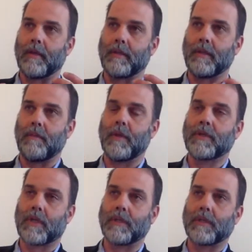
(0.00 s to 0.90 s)
the
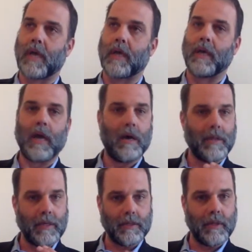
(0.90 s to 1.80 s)
Michigan second, how
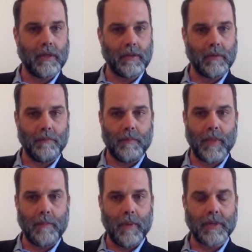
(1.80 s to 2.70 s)
they they they,
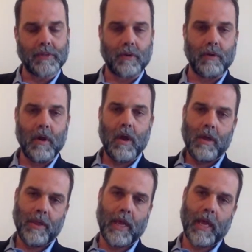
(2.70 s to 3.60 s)
they muster.
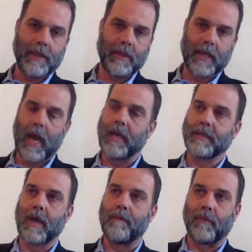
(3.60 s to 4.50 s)
They the
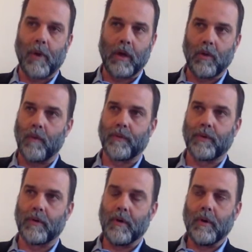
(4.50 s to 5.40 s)
guys come from all
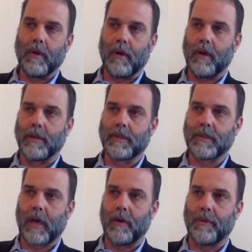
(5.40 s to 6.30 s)
over uh,
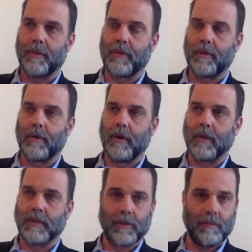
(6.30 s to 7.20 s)
South
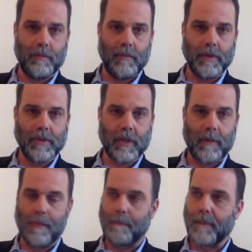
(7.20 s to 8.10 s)
uh, Southern
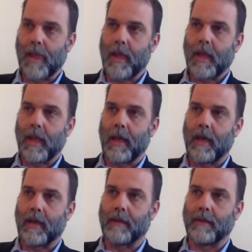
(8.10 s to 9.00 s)
Michigan,
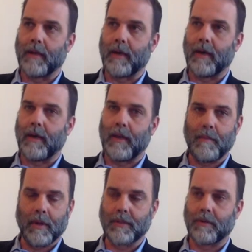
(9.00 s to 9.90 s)
and uh, they
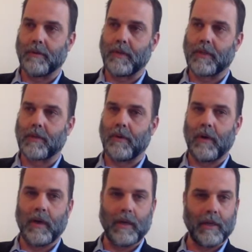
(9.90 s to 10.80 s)
muster in
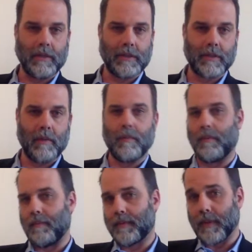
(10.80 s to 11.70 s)
Detroit,
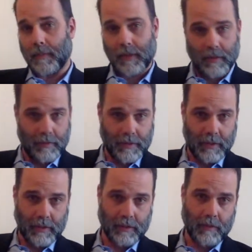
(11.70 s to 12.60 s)
some some in other
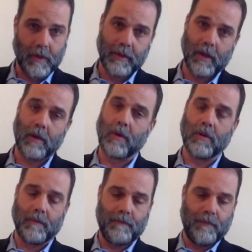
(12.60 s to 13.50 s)
cities as well, and they all
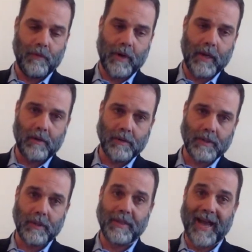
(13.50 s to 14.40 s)
go to Fort
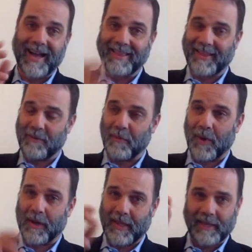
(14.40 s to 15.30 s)
Anderson, not the
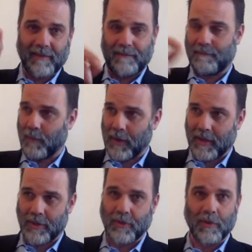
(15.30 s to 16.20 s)
one not the
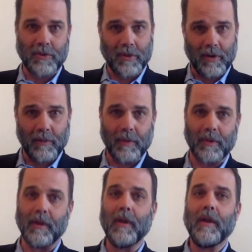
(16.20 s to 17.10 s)
one in Georgia
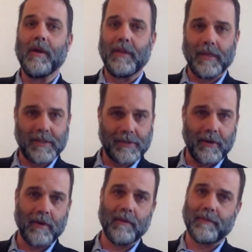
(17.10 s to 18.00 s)
where they
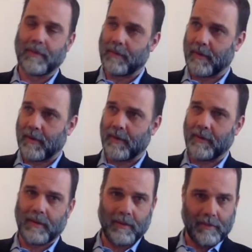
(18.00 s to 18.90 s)
starved
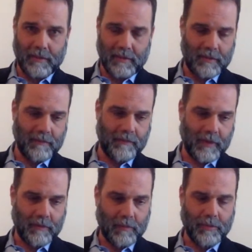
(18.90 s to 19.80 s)
uh, the the
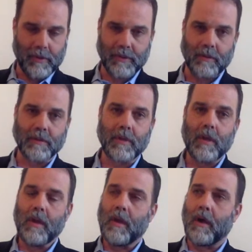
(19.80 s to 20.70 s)
federal prisoners.
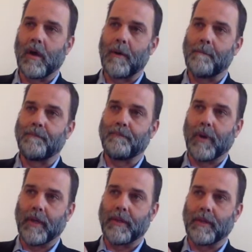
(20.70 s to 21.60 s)
Um,
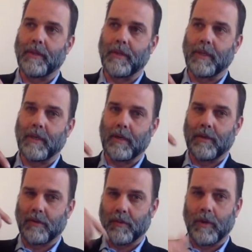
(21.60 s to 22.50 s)
but the
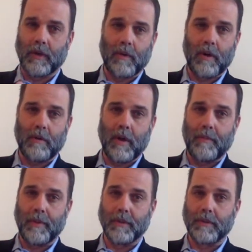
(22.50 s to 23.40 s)
there's one in Grand
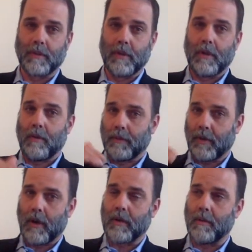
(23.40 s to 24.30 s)
Rapids. We'll
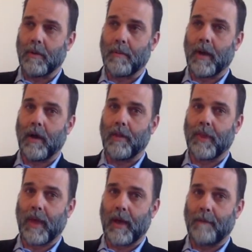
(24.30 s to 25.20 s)
talk a little bit about
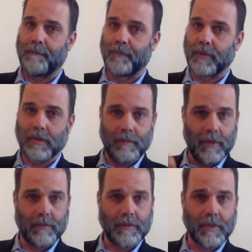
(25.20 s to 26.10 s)
that and some
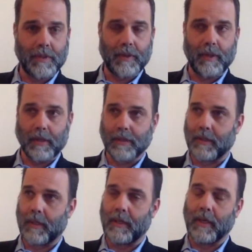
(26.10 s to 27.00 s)
interesting things.
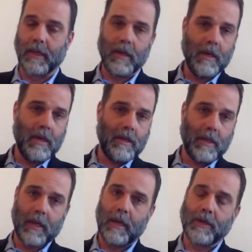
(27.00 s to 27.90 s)
And then they
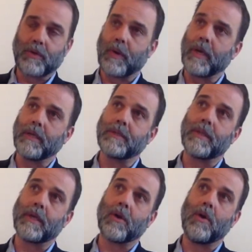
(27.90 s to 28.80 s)
they get on
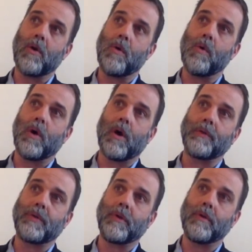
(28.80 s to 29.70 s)
trains. and They go uh,
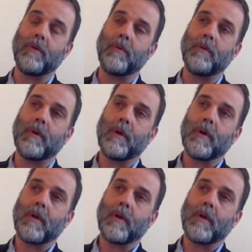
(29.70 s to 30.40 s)
to